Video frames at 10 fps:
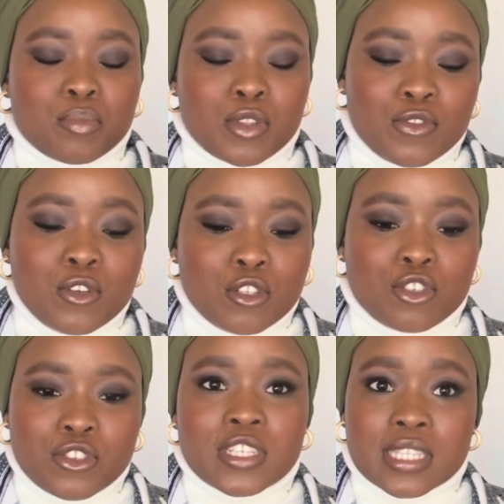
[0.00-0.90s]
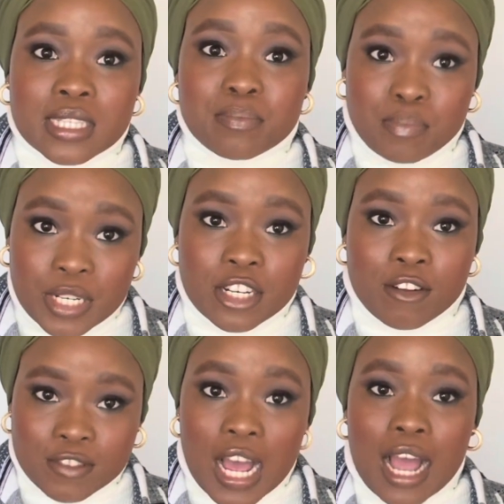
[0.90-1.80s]
with food during this period
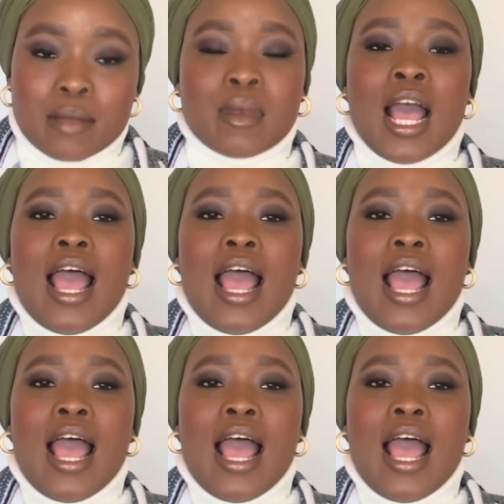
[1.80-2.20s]
of time.